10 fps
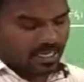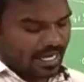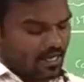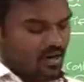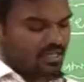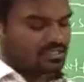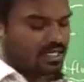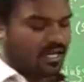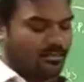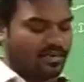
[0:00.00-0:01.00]
and
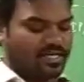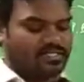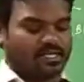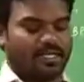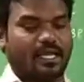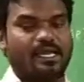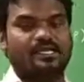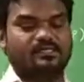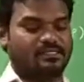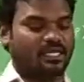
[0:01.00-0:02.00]
logical operation
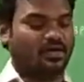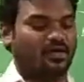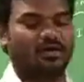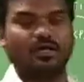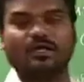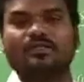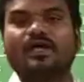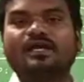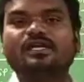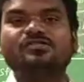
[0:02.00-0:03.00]
is 0.
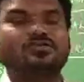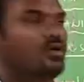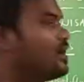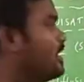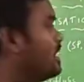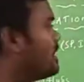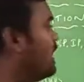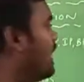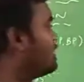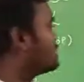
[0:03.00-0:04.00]
That is called, it
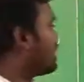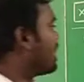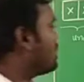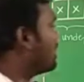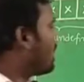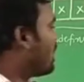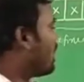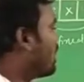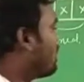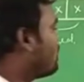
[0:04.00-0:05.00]
is
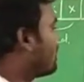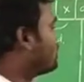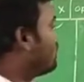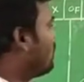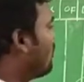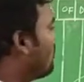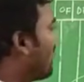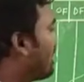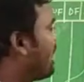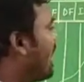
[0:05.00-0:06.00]
a zero
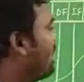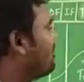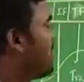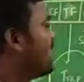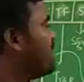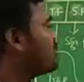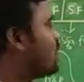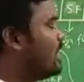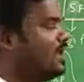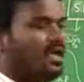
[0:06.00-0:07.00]
flag. Carry flag is
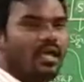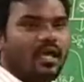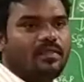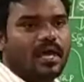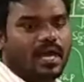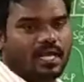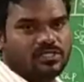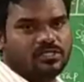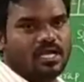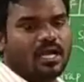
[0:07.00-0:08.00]
what? In the
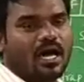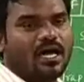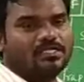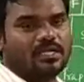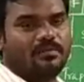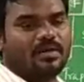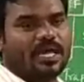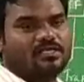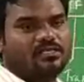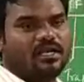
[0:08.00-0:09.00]
addition or
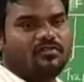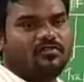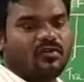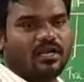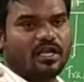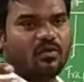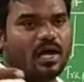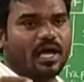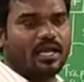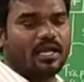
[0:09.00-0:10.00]
subtraction, if you
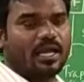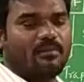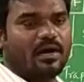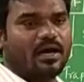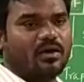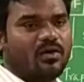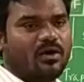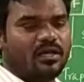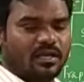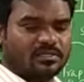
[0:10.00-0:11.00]
require a
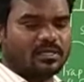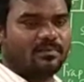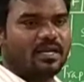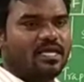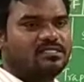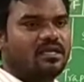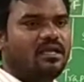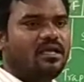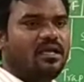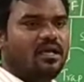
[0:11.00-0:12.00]
borrow in a
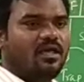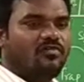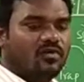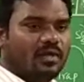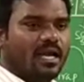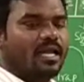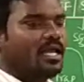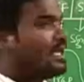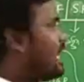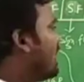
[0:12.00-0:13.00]
subtraction, if you get
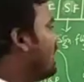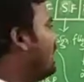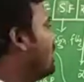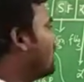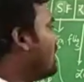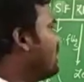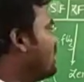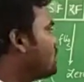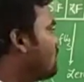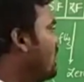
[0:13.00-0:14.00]
a carry, then
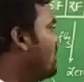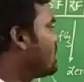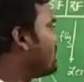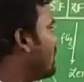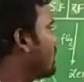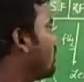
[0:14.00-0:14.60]
this will be set to